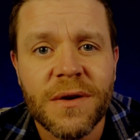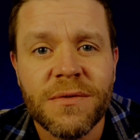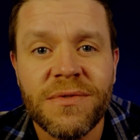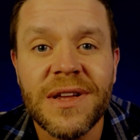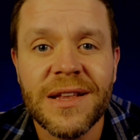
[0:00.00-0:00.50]

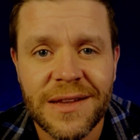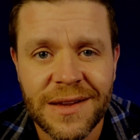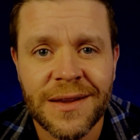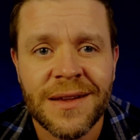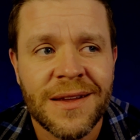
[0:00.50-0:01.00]

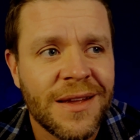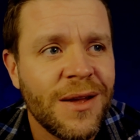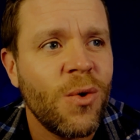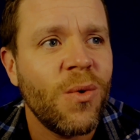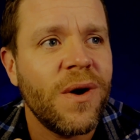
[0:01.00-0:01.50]
feeling
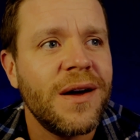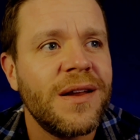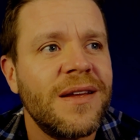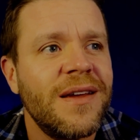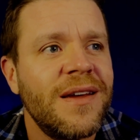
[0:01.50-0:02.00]

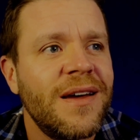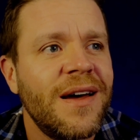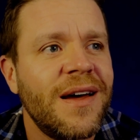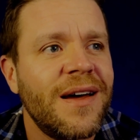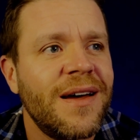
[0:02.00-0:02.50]
what
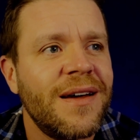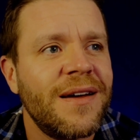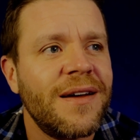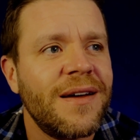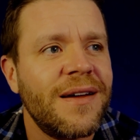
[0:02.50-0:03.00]

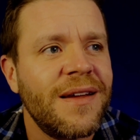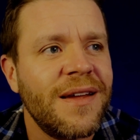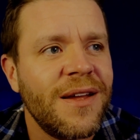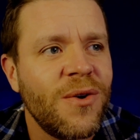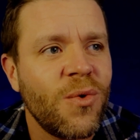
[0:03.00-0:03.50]
I
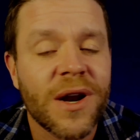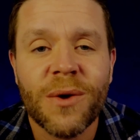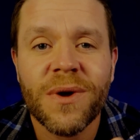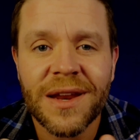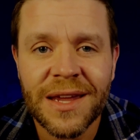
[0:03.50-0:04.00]

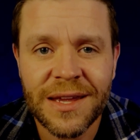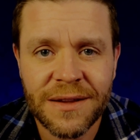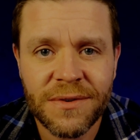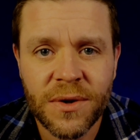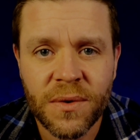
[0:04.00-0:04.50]
want to
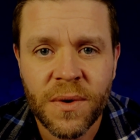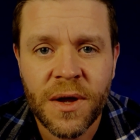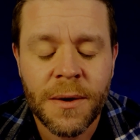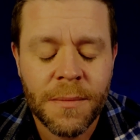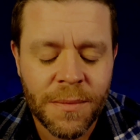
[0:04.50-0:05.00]
give you.
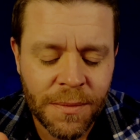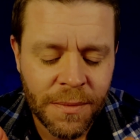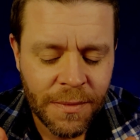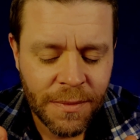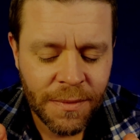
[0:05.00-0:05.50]

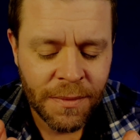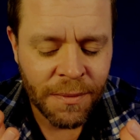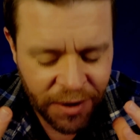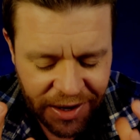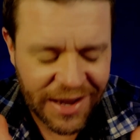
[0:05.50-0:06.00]

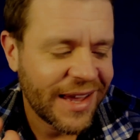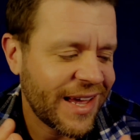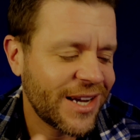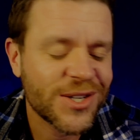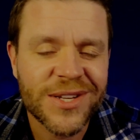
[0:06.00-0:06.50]
But
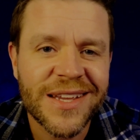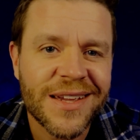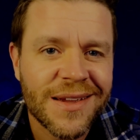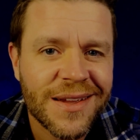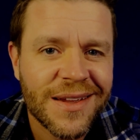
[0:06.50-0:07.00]

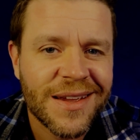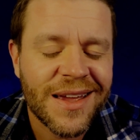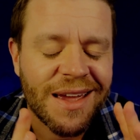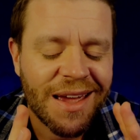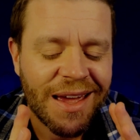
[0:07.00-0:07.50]
I
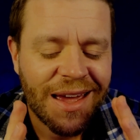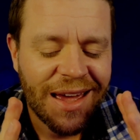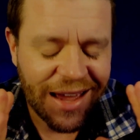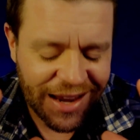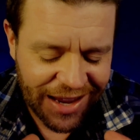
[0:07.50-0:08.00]

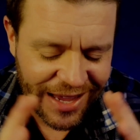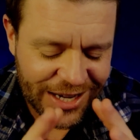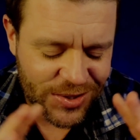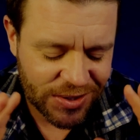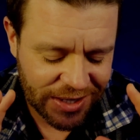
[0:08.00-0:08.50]

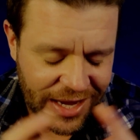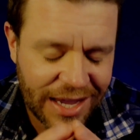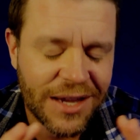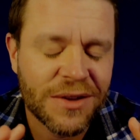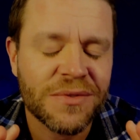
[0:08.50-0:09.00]
actually
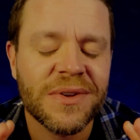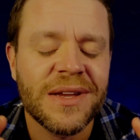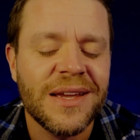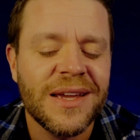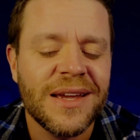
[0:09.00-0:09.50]
have
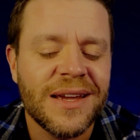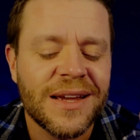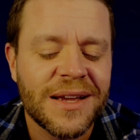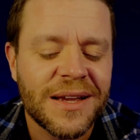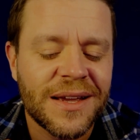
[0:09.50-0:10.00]

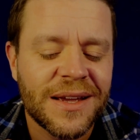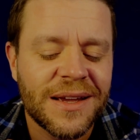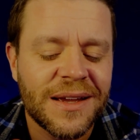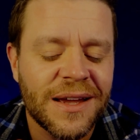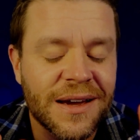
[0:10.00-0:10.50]

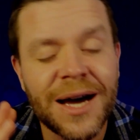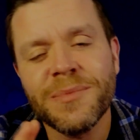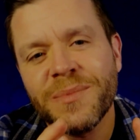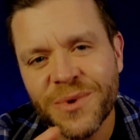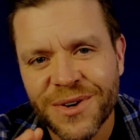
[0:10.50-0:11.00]
a
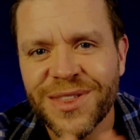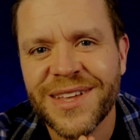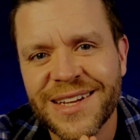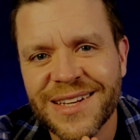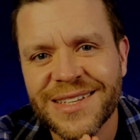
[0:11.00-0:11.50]
couple more
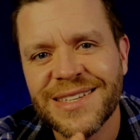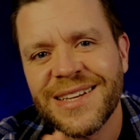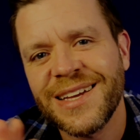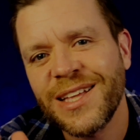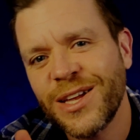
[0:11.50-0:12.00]
things
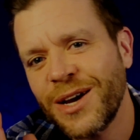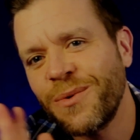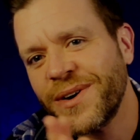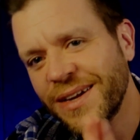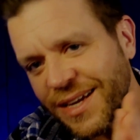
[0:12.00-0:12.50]
that I
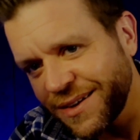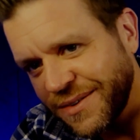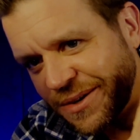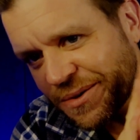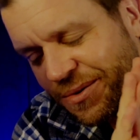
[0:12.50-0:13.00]
want to give
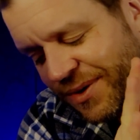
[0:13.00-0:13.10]
you.